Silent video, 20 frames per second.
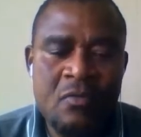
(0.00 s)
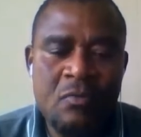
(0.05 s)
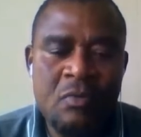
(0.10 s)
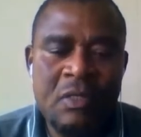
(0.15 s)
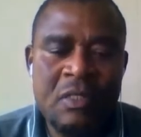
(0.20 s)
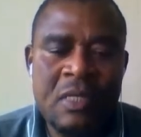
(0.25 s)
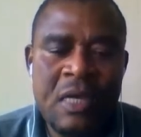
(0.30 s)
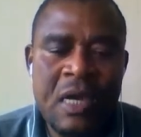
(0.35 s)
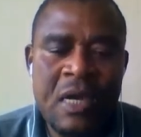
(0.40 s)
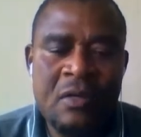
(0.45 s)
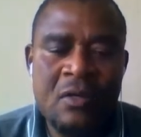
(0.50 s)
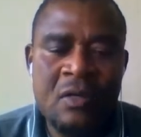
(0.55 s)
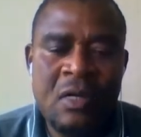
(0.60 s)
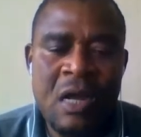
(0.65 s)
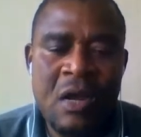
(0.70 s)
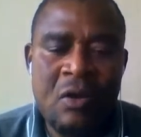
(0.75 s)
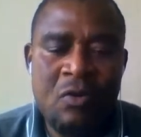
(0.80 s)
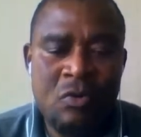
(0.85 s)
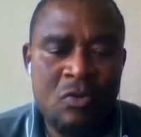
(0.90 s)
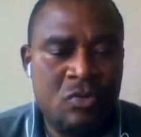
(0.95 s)
with
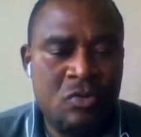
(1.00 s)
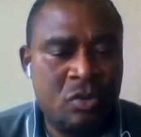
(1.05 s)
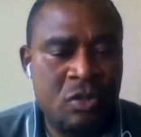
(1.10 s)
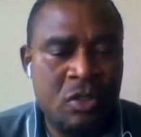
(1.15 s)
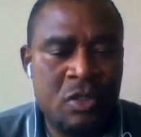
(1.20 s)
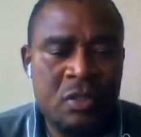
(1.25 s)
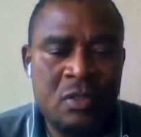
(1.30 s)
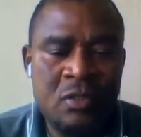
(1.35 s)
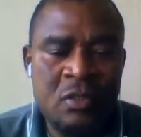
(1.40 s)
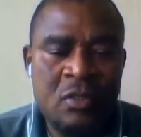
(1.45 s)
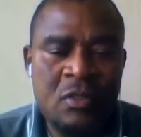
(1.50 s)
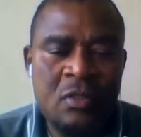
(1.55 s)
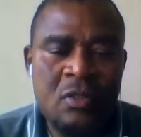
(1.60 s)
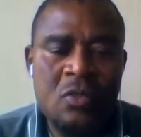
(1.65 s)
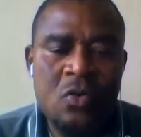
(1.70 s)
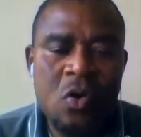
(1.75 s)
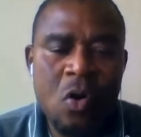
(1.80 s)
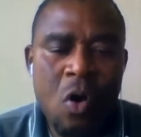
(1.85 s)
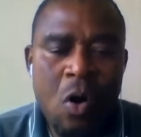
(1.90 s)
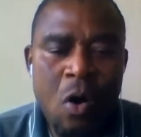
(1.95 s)
another country
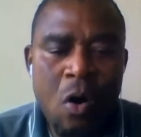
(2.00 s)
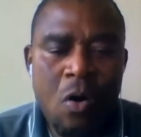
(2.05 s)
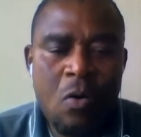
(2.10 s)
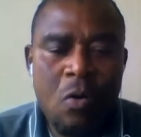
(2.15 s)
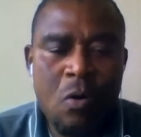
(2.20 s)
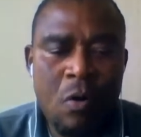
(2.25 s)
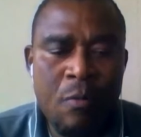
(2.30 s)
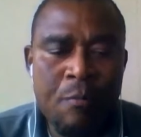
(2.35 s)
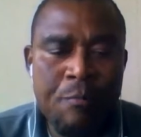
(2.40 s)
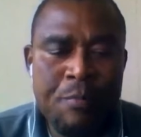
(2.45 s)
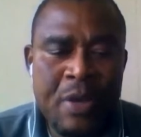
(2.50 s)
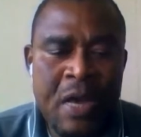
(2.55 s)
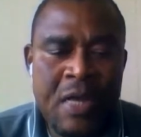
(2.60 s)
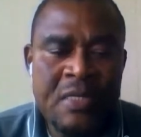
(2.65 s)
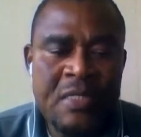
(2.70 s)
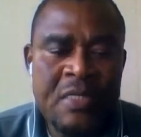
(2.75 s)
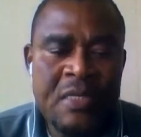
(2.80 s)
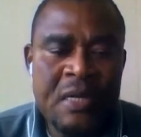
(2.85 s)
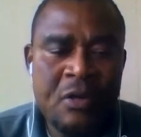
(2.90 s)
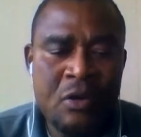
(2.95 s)
or
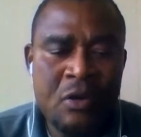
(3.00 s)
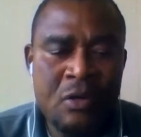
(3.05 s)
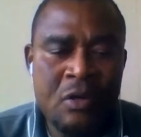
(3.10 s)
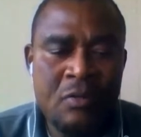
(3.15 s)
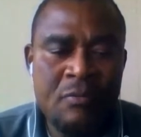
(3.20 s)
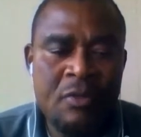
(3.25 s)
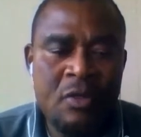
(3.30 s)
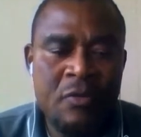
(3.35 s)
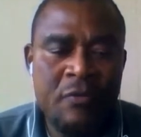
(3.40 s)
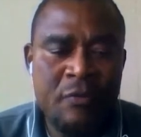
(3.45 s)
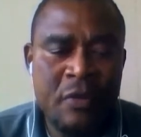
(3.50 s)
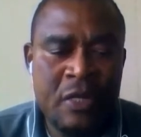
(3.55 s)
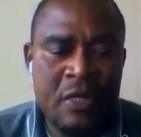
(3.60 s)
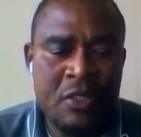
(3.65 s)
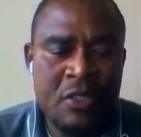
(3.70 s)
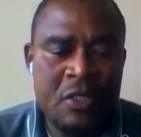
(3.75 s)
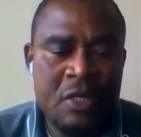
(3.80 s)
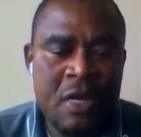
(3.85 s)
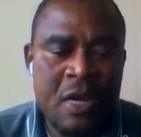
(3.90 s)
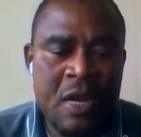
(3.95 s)
compare the economy of
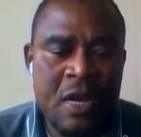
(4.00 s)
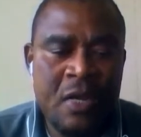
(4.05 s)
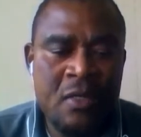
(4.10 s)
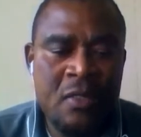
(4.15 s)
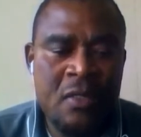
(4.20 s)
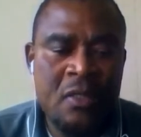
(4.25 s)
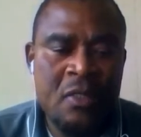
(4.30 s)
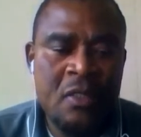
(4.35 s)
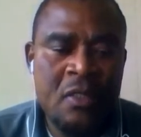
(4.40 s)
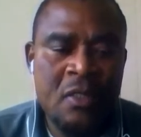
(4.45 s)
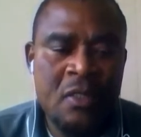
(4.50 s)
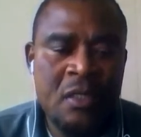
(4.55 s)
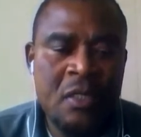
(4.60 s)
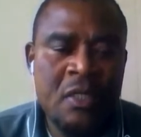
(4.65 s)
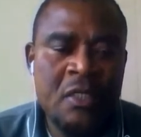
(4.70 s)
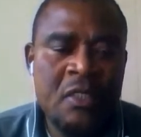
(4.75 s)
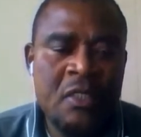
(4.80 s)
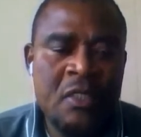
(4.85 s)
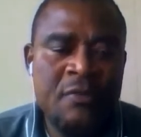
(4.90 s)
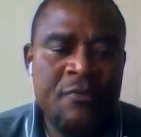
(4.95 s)
Nigeria
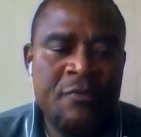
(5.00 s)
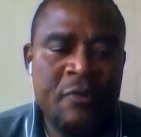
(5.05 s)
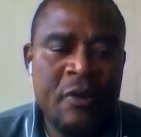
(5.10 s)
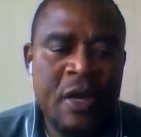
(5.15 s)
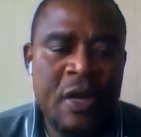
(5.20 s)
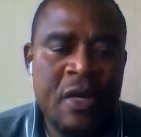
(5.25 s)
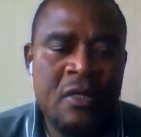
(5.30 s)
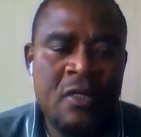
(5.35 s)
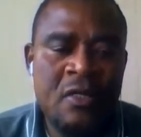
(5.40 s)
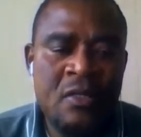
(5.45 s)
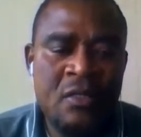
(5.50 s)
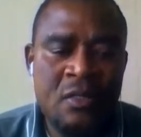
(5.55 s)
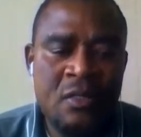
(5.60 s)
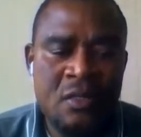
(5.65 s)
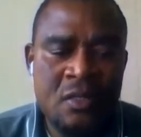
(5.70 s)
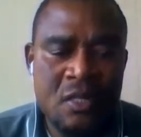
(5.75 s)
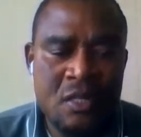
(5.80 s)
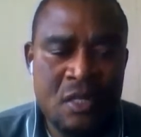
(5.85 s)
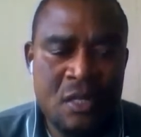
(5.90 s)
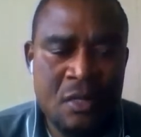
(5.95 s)
in different
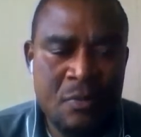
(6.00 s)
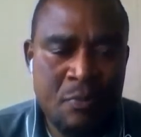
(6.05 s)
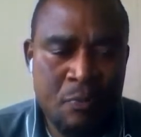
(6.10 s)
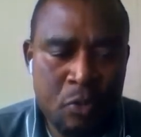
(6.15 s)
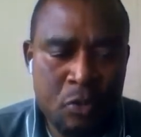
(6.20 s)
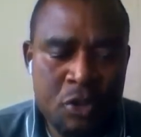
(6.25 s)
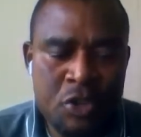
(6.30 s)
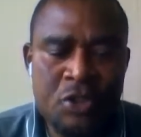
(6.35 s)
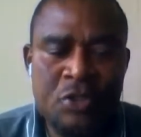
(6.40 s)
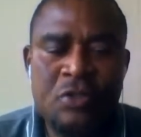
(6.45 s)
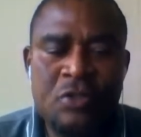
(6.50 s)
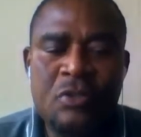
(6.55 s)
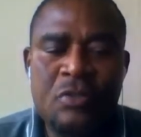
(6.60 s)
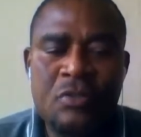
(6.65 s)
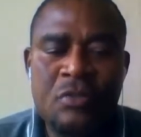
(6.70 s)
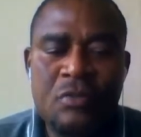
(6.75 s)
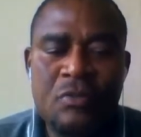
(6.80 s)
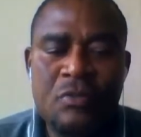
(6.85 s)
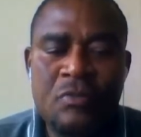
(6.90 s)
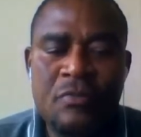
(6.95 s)

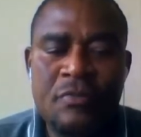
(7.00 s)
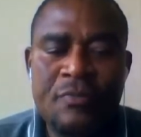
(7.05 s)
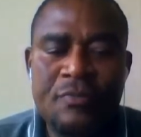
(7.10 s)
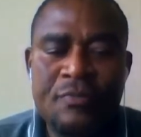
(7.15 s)
epochs.